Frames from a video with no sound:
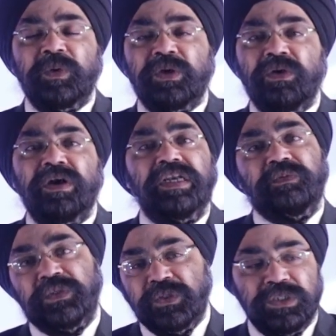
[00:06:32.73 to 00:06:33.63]
were called.
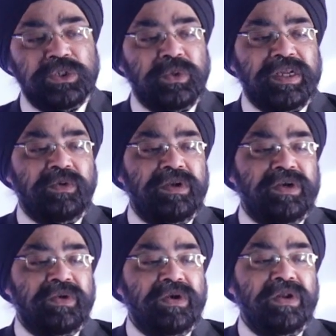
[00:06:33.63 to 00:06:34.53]
It was also a
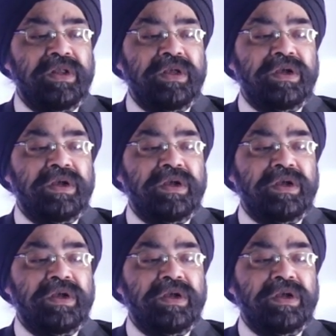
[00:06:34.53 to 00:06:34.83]
regular draw.